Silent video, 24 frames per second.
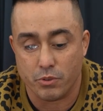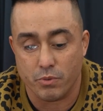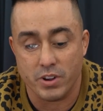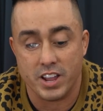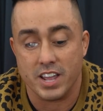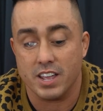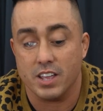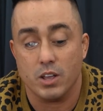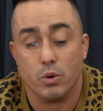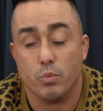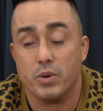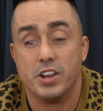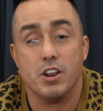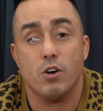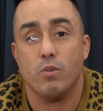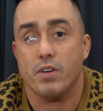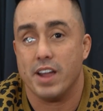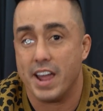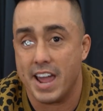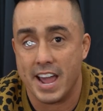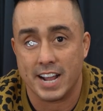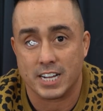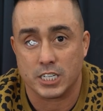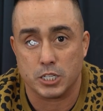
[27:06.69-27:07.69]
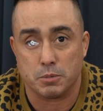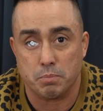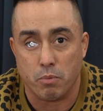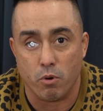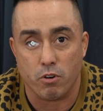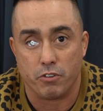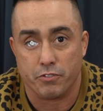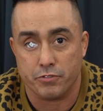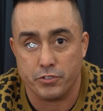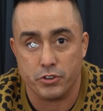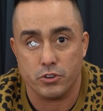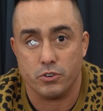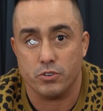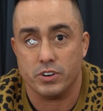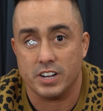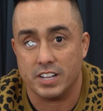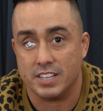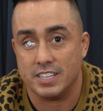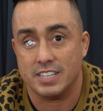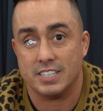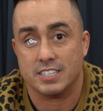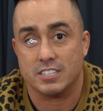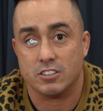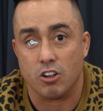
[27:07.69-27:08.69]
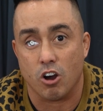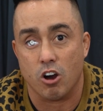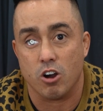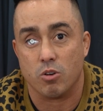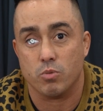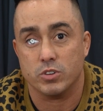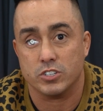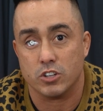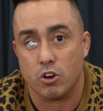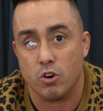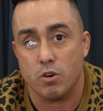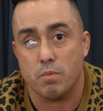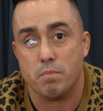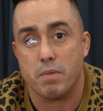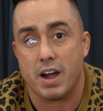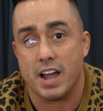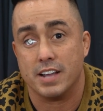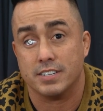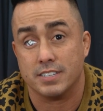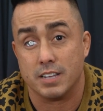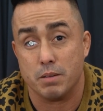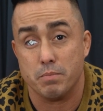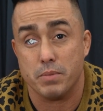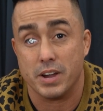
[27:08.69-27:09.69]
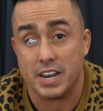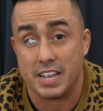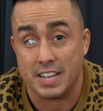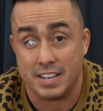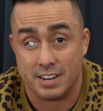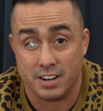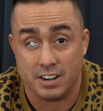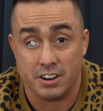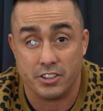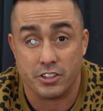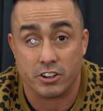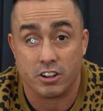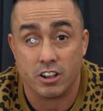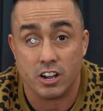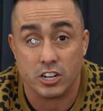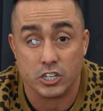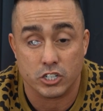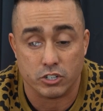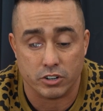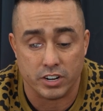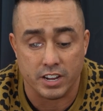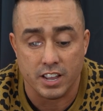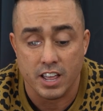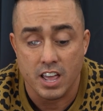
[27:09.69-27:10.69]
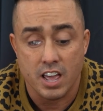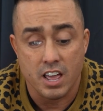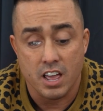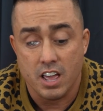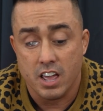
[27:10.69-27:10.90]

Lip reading: Three, we don't export food, and this dog was owned by somebody in another country.